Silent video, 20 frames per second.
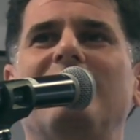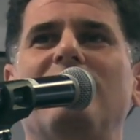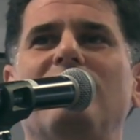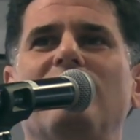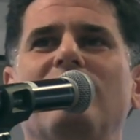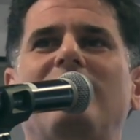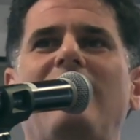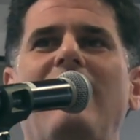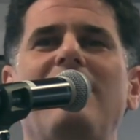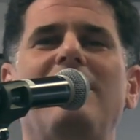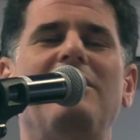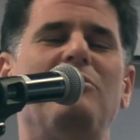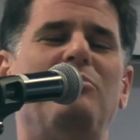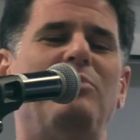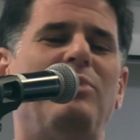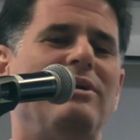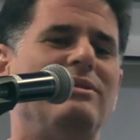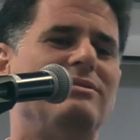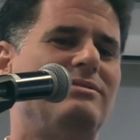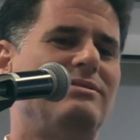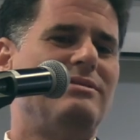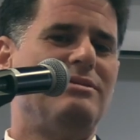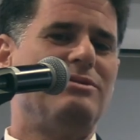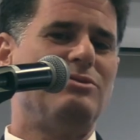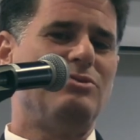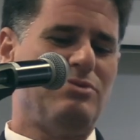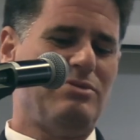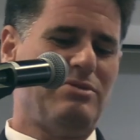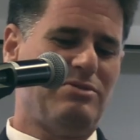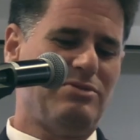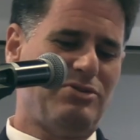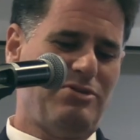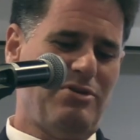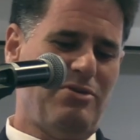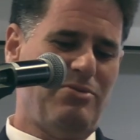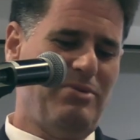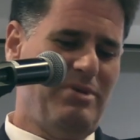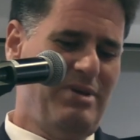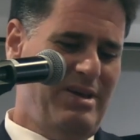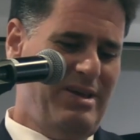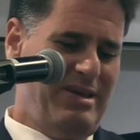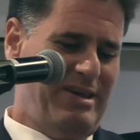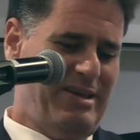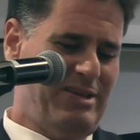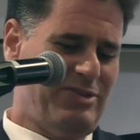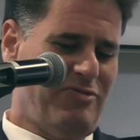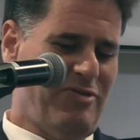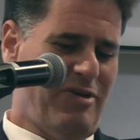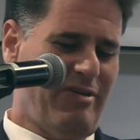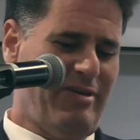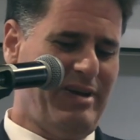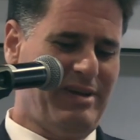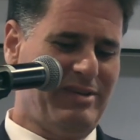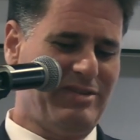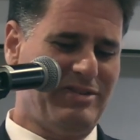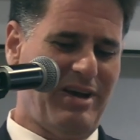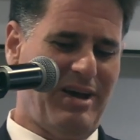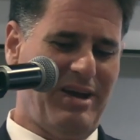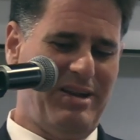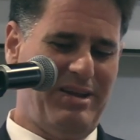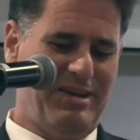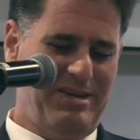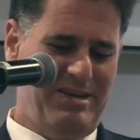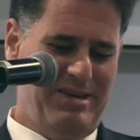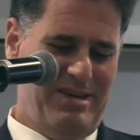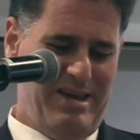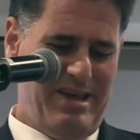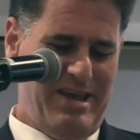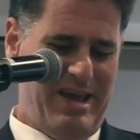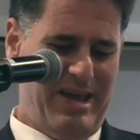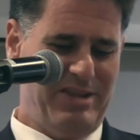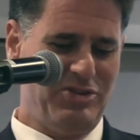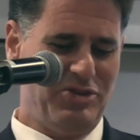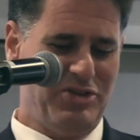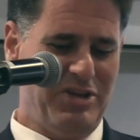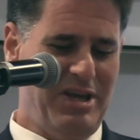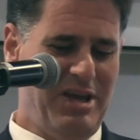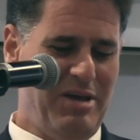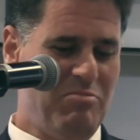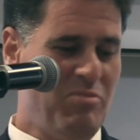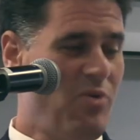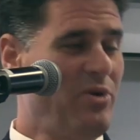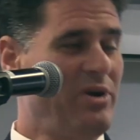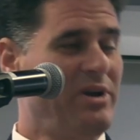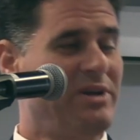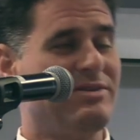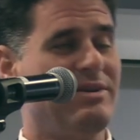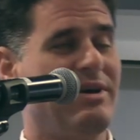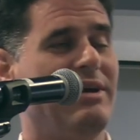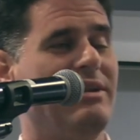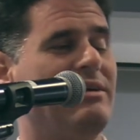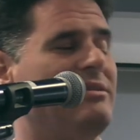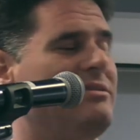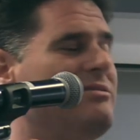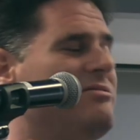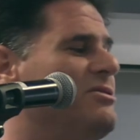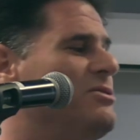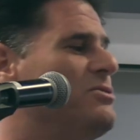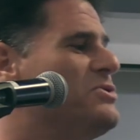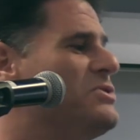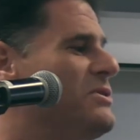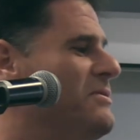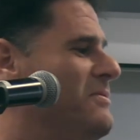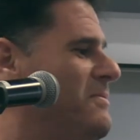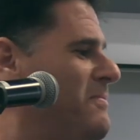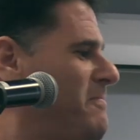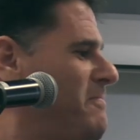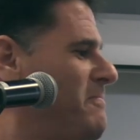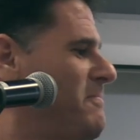that are taking place in Israel. So it's very exciting, and it's going to get more exciting in the future.